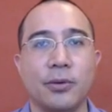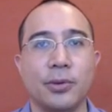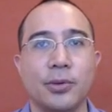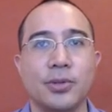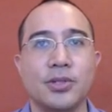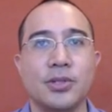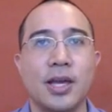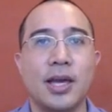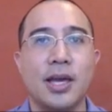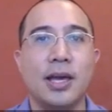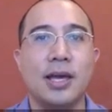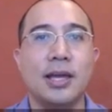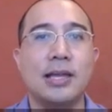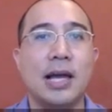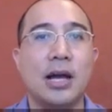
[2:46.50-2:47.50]
runes.
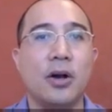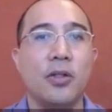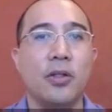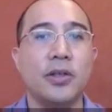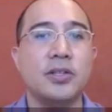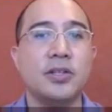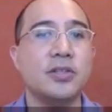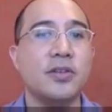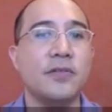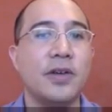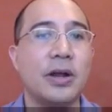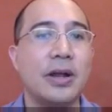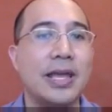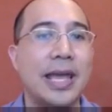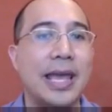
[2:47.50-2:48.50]
Now, this is a
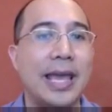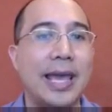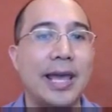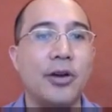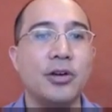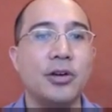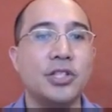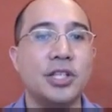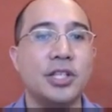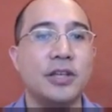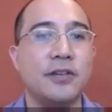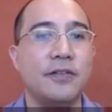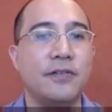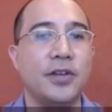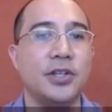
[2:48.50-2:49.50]
very energy
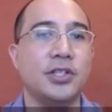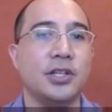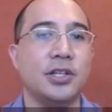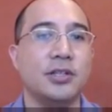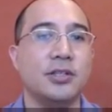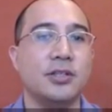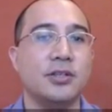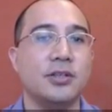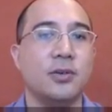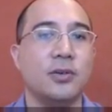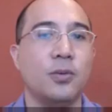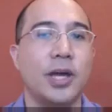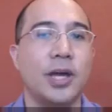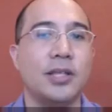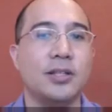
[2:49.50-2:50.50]
efficient
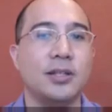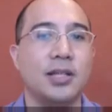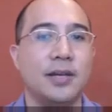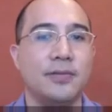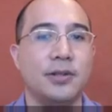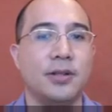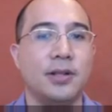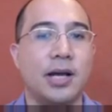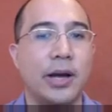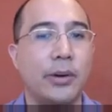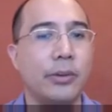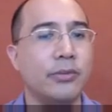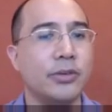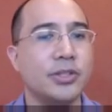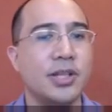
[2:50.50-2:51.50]
way to level.
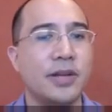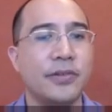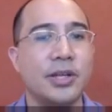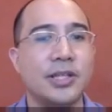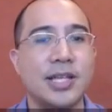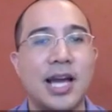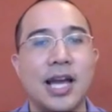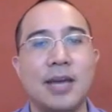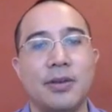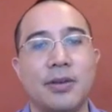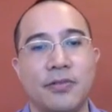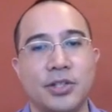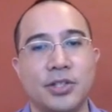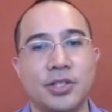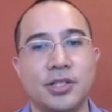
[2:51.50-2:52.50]
However, it's not very time
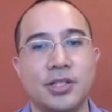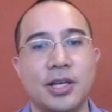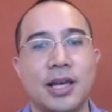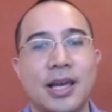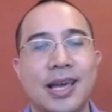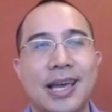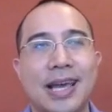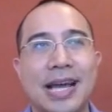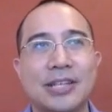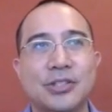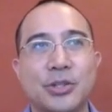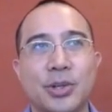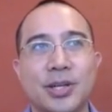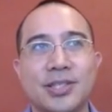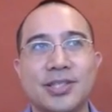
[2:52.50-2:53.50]
efficient. As
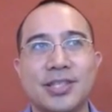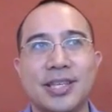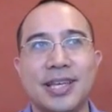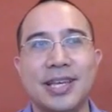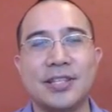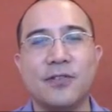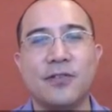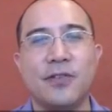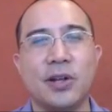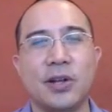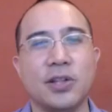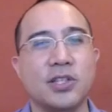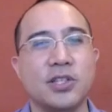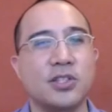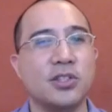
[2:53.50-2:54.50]
you can see, it's
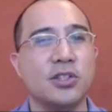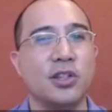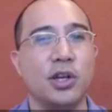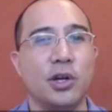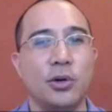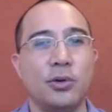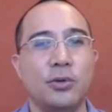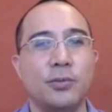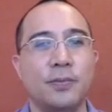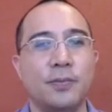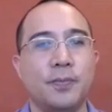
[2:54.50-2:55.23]
fairly slow,